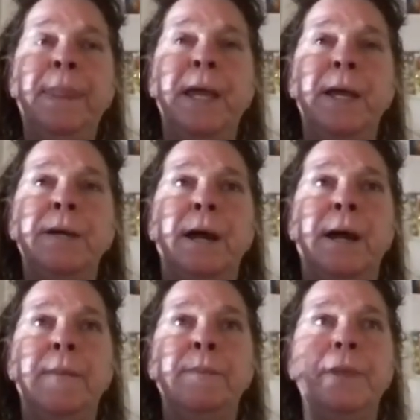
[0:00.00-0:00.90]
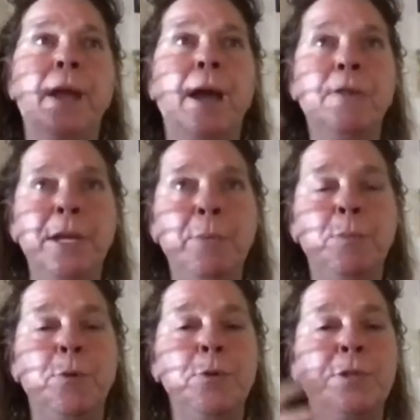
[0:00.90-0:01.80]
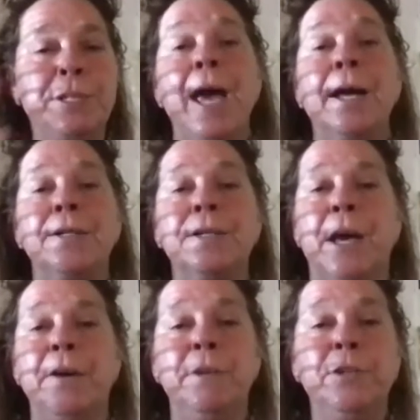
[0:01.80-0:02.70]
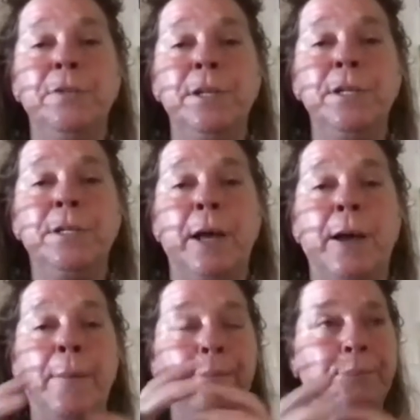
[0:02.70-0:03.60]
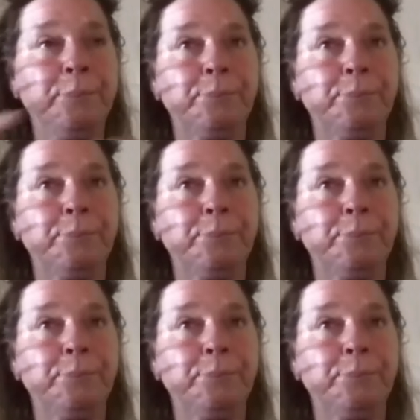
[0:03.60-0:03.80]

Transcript: And um, he would produce text out of each of these um,